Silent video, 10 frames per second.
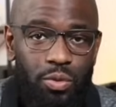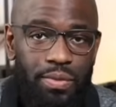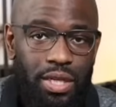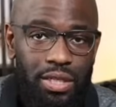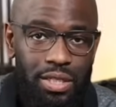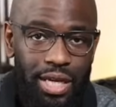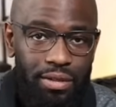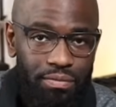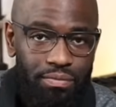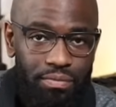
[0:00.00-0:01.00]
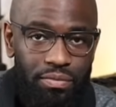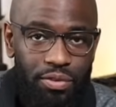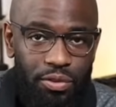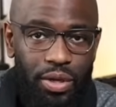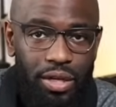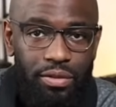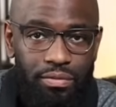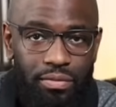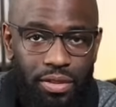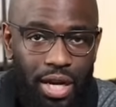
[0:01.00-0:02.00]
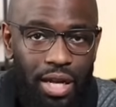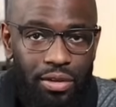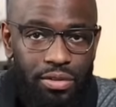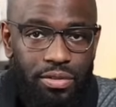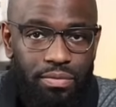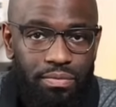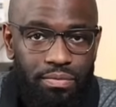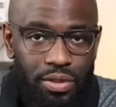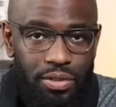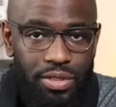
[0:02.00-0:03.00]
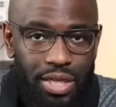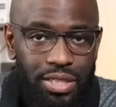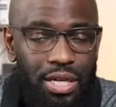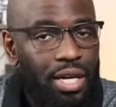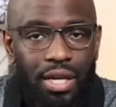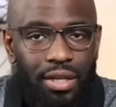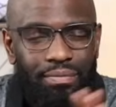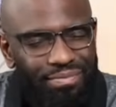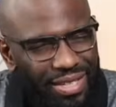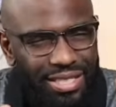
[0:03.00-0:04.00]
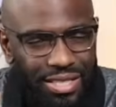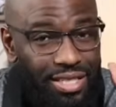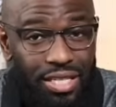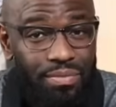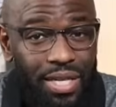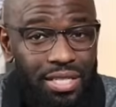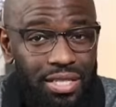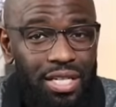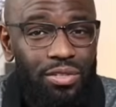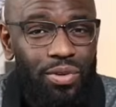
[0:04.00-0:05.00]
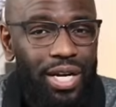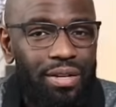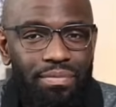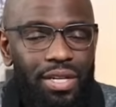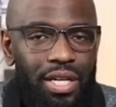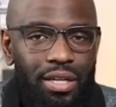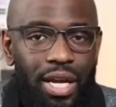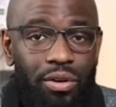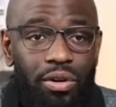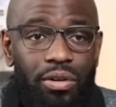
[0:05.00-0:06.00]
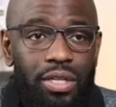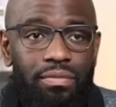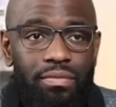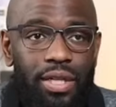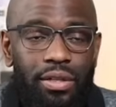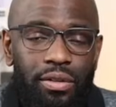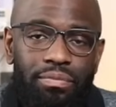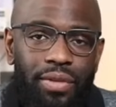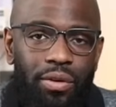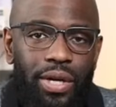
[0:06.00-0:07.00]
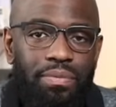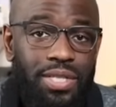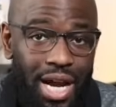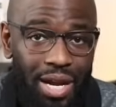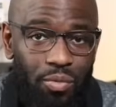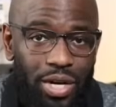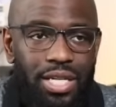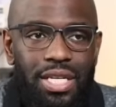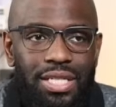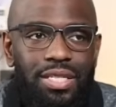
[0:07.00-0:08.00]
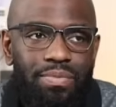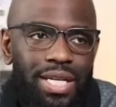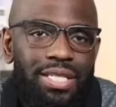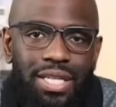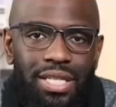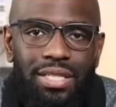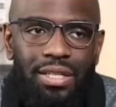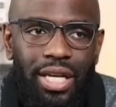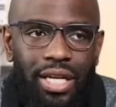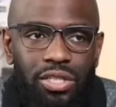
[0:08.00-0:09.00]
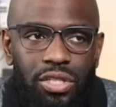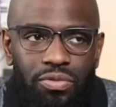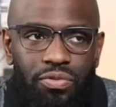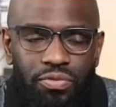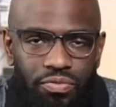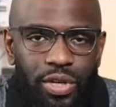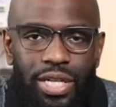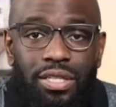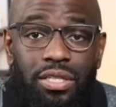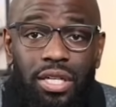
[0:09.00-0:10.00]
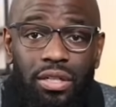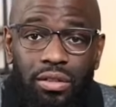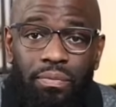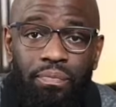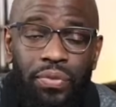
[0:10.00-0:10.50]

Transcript: with me, that's like $300 per session. It just doesn't make sense, right? I don't know. Anyway, time-wise, it just makes sense. Like, it's just freaking still.